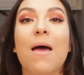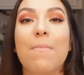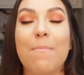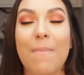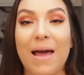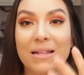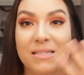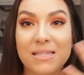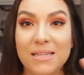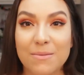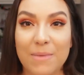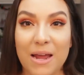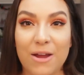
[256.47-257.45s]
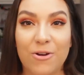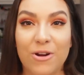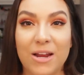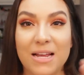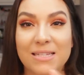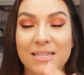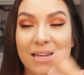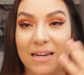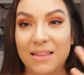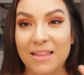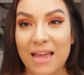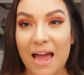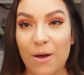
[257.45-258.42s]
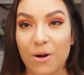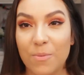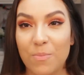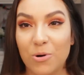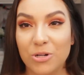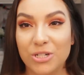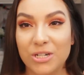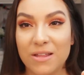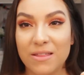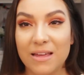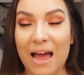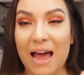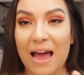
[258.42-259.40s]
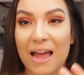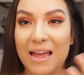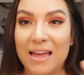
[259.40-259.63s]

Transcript: mattes in my crease and in the outer portion of the eye,